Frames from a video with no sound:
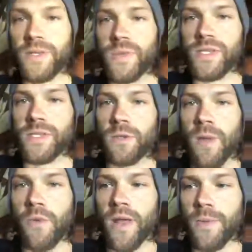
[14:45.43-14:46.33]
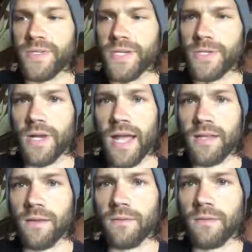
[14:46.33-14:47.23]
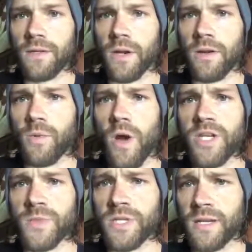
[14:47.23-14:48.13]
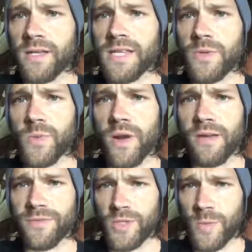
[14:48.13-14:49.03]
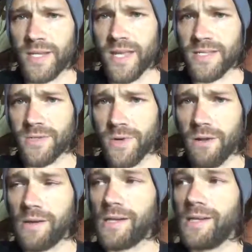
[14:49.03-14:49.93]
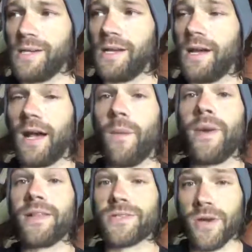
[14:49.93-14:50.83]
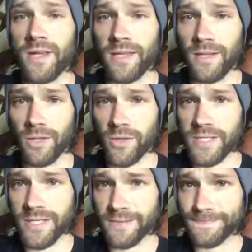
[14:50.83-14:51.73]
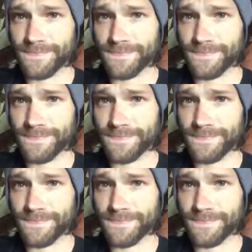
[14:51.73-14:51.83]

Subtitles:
between the two. My rainbow t-shirt had to go to the washing machine because I was wearing it for too many days in a row, and it started to get a little crusty.